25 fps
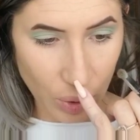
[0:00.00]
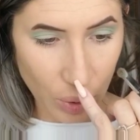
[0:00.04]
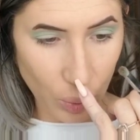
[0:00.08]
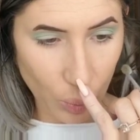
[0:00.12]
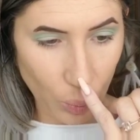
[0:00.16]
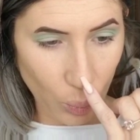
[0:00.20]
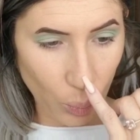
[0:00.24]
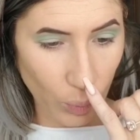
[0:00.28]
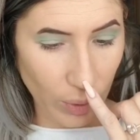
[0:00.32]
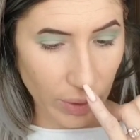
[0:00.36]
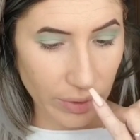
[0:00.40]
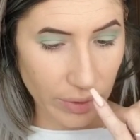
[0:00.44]

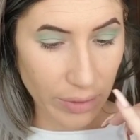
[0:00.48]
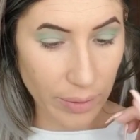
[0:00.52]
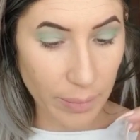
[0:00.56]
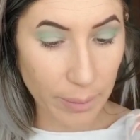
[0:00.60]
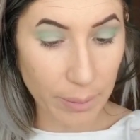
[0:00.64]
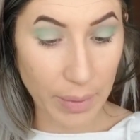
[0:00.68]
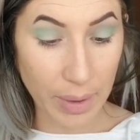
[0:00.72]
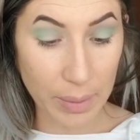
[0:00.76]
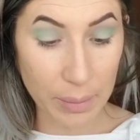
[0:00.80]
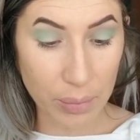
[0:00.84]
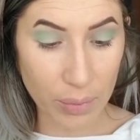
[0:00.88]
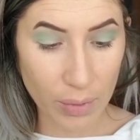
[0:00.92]
with
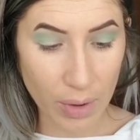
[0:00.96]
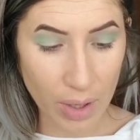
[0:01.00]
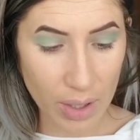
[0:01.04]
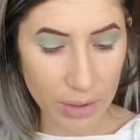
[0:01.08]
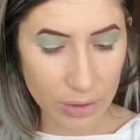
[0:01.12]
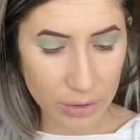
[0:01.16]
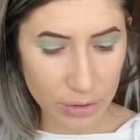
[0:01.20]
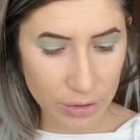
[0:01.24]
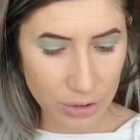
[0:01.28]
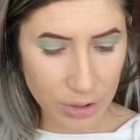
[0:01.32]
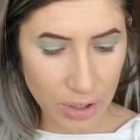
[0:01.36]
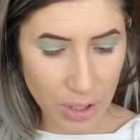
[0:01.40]
my
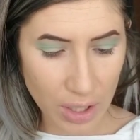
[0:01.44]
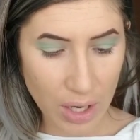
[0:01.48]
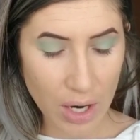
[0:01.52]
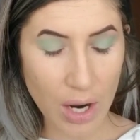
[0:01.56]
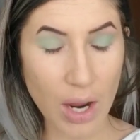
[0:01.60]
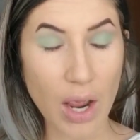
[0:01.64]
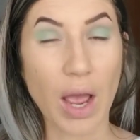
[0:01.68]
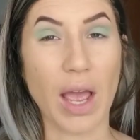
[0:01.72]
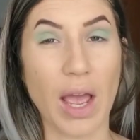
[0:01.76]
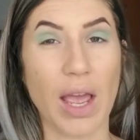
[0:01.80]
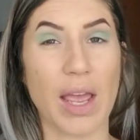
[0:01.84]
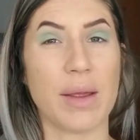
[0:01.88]
brush.
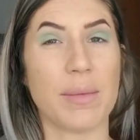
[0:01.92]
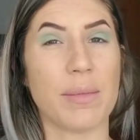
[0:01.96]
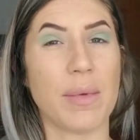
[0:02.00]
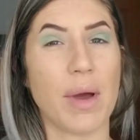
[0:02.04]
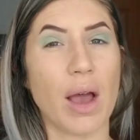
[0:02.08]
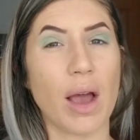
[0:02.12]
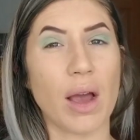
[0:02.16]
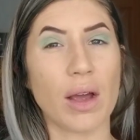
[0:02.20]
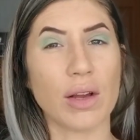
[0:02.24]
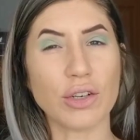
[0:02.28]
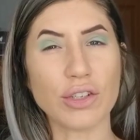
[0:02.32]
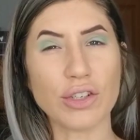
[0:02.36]
I'm
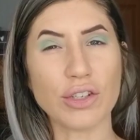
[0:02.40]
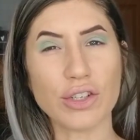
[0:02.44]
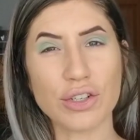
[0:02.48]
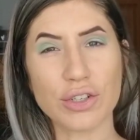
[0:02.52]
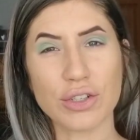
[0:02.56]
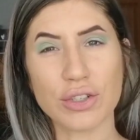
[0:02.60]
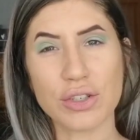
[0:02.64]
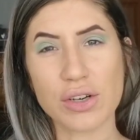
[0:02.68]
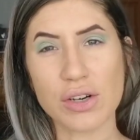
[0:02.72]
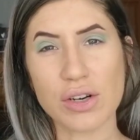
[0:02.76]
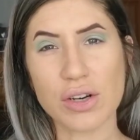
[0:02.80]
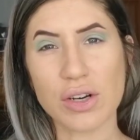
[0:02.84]

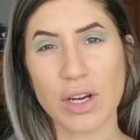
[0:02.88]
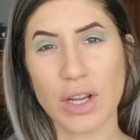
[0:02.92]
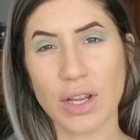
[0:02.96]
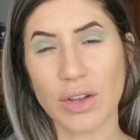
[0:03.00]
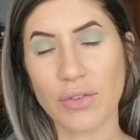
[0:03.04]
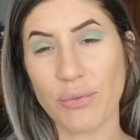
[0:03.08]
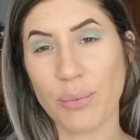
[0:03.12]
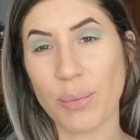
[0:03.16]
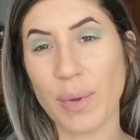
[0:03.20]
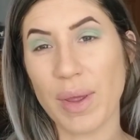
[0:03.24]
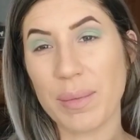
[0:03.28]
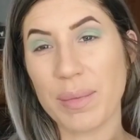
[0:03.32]
unsure if
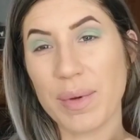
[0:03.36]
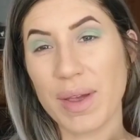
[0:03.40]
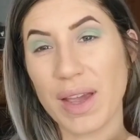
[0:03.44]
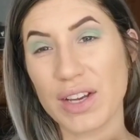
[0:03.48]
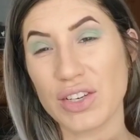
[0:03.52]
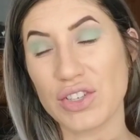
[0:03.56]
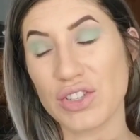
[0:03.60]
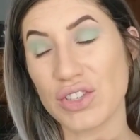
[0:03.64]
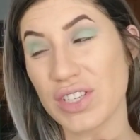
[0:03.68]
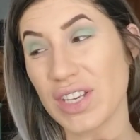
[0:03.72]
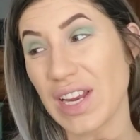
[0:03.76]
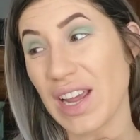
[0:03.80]
maybe I
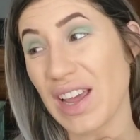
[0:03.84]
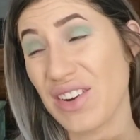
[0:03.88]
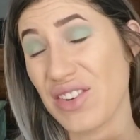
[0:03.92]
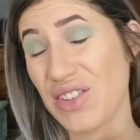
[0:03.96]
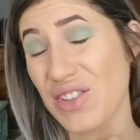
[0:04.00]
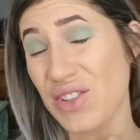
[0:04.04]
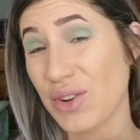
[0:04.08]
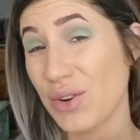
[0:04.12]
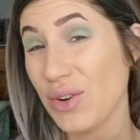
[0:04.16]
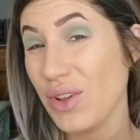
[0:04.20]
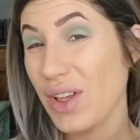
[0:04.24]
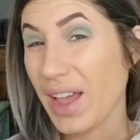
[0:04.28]
just had a
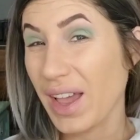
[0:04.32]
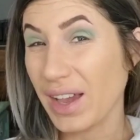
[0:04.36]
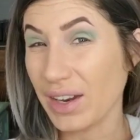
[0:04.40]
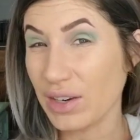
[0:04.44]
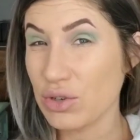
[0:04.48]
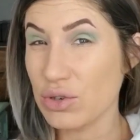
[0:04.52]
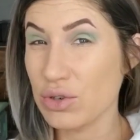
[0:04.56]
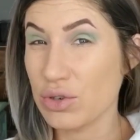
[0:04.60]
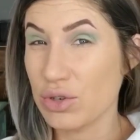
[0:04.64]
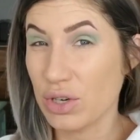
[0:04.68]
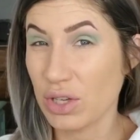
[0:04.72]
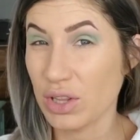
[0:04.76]
little
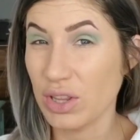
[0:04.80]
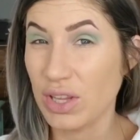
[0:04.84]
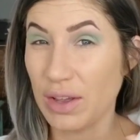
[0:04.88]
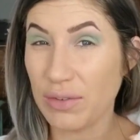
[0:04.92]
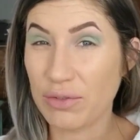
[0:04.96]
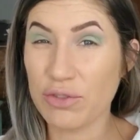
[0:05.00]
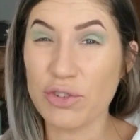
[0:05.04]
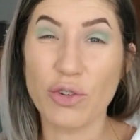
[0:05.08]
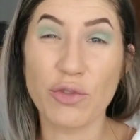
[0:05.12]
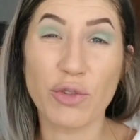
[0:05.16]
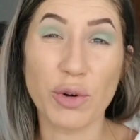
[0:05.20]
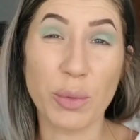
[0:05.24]
extra
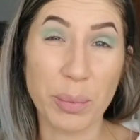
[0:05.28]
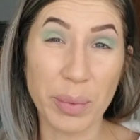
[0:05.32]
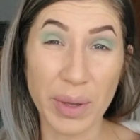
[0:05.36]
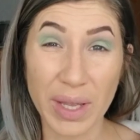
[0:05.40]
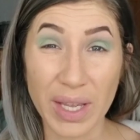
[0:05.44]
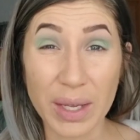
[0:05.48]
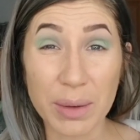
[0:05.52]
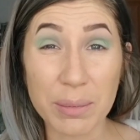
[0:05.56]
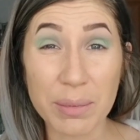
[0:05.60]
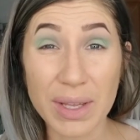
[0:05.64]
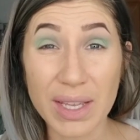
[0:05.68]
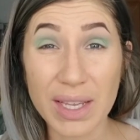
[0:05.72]
leftover
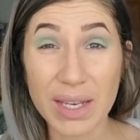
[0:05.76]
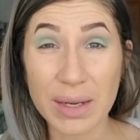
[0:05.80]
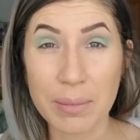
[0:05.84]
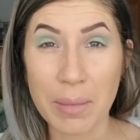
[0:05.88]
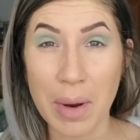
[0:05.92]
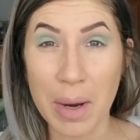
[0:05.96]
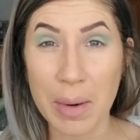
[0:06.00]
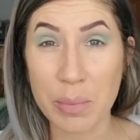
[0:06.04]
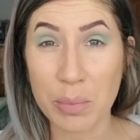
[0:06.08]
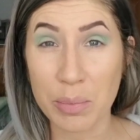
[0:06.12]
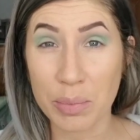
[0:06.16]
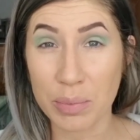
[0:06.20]
pigment in
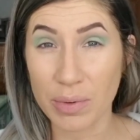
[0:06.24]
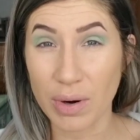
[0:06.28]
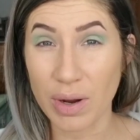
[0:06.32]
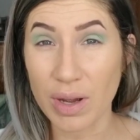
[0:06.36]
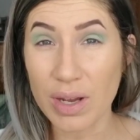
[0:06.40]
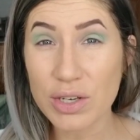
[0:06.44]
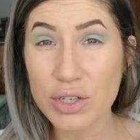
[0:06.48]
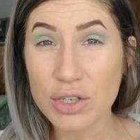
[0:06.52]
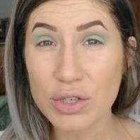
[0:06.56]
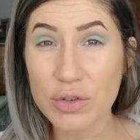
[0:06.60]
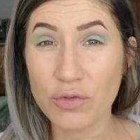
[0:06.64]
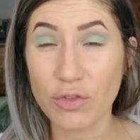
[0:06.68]
my
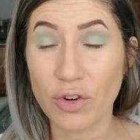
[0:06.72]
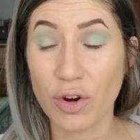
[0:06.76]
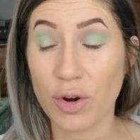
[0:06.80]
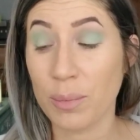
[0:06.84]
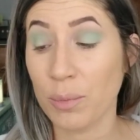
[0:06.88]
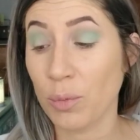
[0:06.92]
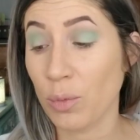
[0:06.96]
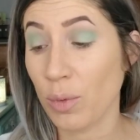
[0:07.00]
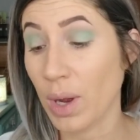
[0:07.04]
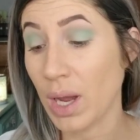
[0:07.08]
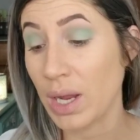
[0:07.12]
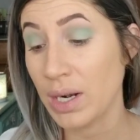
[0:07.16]
brush
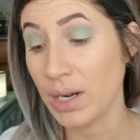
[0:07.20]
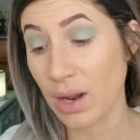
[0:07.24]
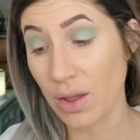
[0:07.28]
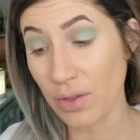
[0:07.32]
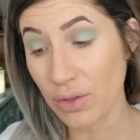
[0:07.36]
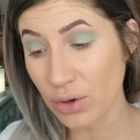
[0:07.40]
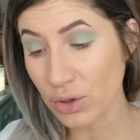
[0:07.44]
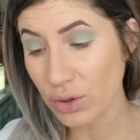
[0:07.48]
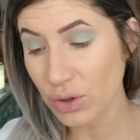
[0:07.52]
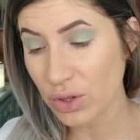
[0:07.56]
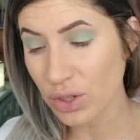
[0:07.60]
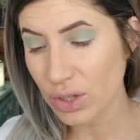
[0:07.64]
from
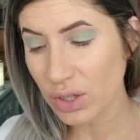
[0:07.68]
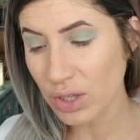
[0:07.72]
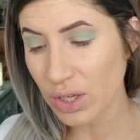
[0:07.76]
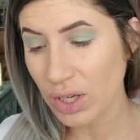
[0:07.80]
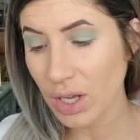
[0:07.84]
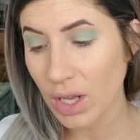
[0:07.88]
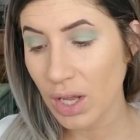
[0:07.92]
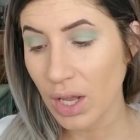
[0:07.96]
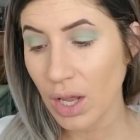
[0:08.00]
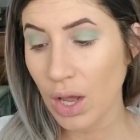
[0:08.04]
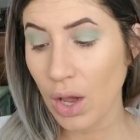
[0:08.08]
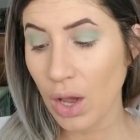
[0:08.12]
another look,
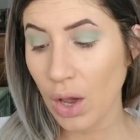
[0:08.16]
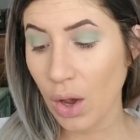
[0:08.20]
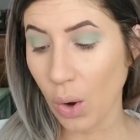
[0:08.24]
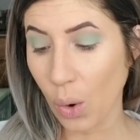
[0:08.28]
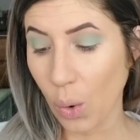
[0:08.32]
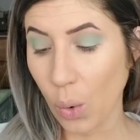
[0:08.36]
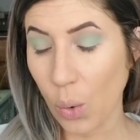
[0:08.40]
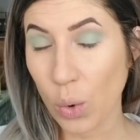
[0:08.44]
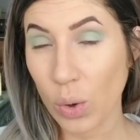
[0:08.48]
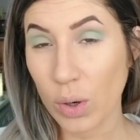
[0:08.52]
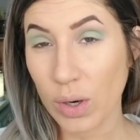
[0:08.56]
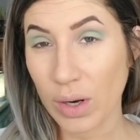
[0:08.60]

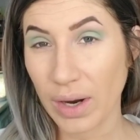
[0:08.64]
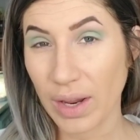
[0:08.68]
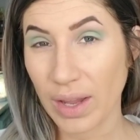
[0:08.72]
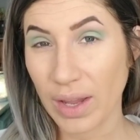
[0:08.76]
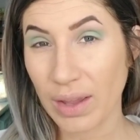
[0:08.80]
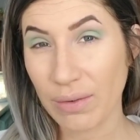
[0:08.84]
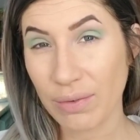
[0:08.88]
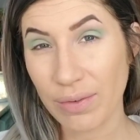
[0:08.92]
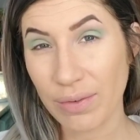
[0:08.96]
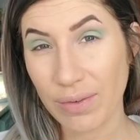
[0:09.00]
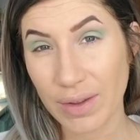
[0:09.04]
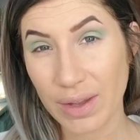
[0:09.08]
or
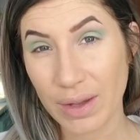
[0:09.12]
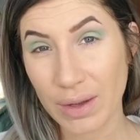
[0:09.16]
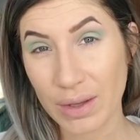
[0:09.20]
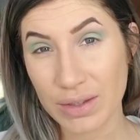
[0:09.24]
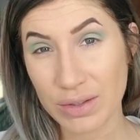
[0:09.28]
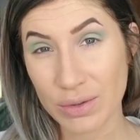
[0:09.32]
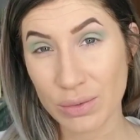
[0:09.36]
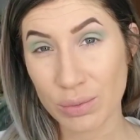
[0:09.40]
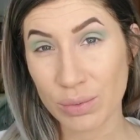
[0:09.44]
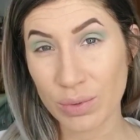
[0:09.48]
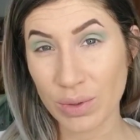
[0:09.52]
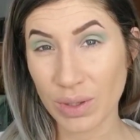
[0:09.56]
if
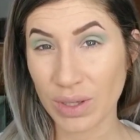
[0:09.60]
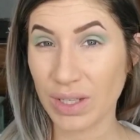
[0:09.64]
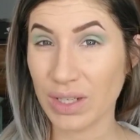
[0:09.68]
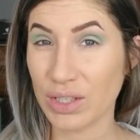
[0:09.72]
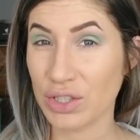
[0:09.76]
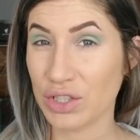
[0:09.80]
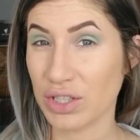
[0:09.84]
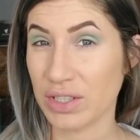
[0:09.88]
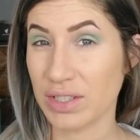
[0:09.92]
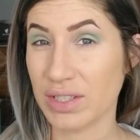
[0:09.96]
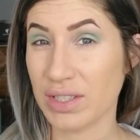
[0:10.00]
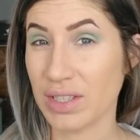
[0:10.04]
it's really
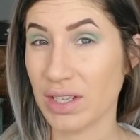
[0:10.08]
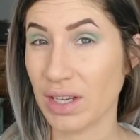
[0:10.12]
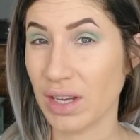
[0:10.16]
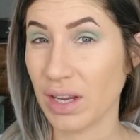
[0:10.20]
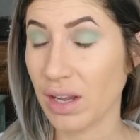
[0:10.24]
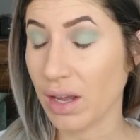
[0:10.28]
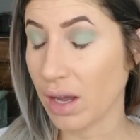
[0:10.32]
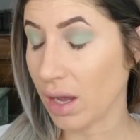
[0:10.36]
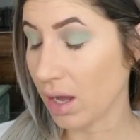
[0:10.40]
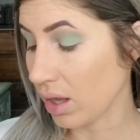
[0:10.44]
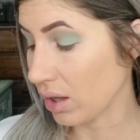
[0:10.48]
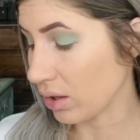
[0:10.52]
just the
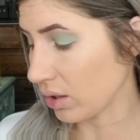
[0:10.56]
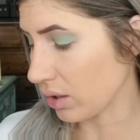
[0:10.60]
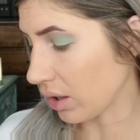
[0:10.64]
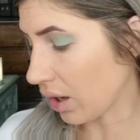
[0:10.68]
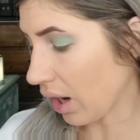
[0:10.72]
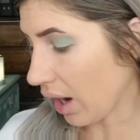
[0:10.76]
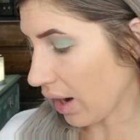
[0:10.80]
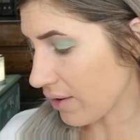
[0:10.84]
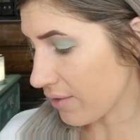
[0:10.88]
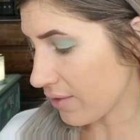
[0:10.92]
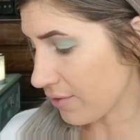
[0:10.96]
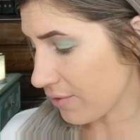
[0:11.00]
color.
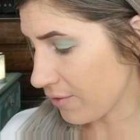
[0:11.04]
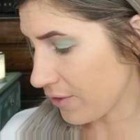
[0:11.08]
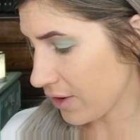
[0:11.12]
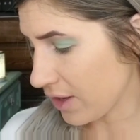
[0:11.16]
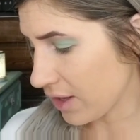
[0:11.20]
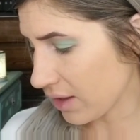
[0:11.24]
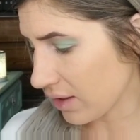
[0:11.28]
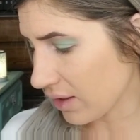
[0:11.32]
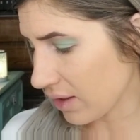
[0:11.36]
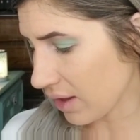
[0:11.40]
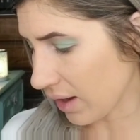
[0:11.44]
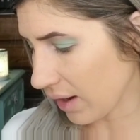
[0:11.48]
I
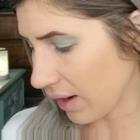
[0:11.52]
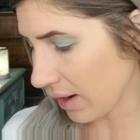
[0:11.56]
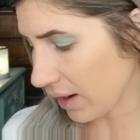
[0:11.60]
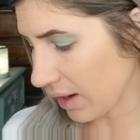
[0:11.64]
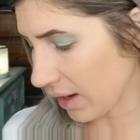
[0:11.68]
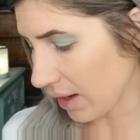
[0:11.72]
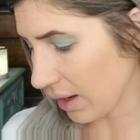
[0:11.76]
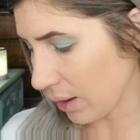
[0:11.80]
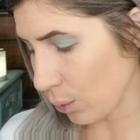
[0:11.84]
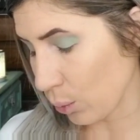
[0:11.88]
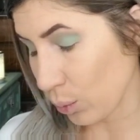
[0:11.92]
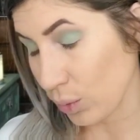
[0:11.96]
feel like
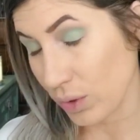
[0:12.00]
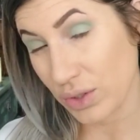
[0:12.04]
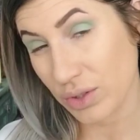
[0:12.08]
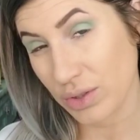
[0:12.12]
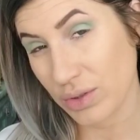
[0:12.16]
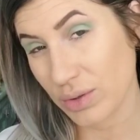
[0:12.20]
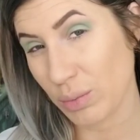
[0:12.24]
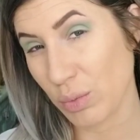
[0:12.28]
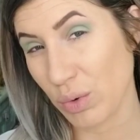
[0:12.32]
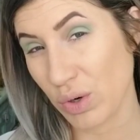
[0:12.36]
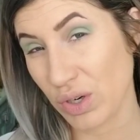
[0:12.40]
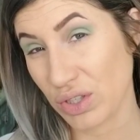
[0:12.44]
it was
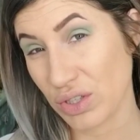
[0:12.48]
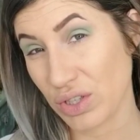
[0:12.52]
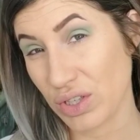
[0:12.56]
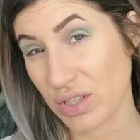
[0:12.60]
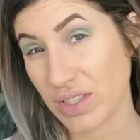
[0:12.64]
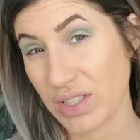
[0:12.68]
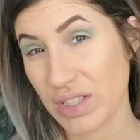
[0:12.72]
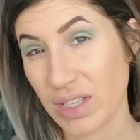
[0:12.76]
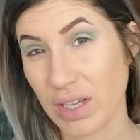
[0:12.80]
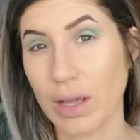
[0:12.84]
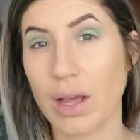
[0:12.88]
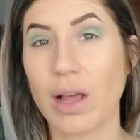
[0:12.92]
more just
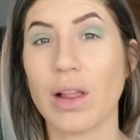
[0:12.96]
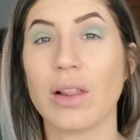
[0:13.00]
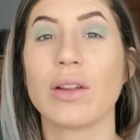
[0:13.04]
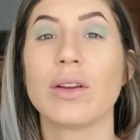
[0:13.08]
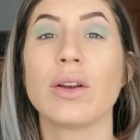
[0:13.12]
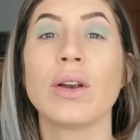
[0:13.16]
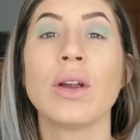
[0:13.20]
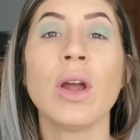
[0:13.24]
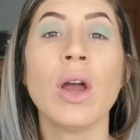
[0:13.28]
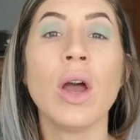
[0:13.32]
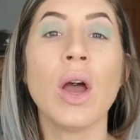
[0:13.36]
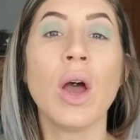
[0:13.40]
the
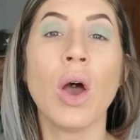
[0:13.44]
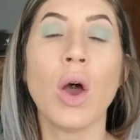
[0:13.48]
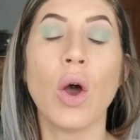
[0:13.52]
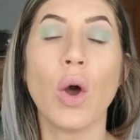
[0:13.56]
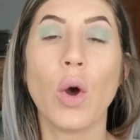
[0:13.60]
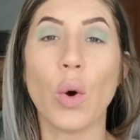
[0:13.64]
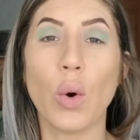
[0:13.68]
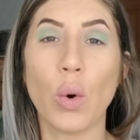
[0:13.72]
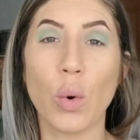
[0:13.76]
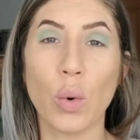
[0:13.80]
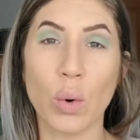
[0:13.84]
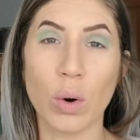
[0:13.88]
color,
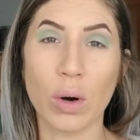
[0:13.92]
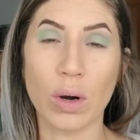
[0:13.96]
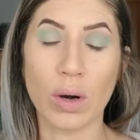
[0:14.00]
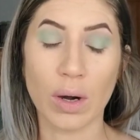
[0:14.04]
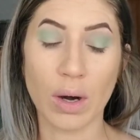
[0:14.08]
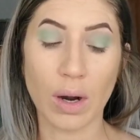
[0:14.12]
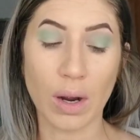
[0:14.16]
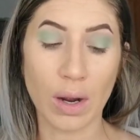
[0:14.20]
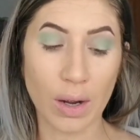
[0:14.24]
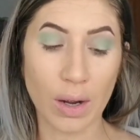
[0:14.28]
or